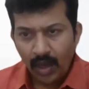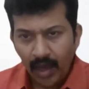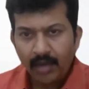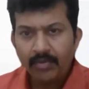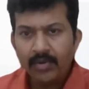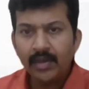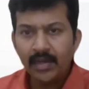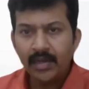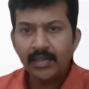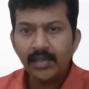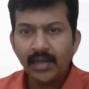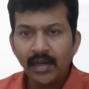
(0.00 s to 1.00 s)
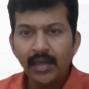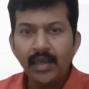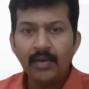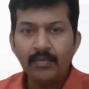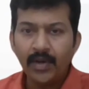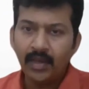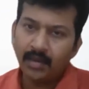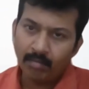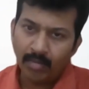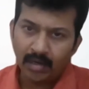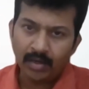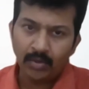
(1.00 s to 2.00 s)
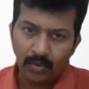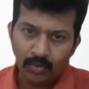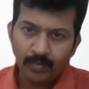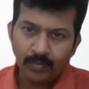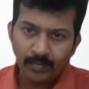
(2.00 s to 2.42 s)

have a hearing screening every year. Better to do.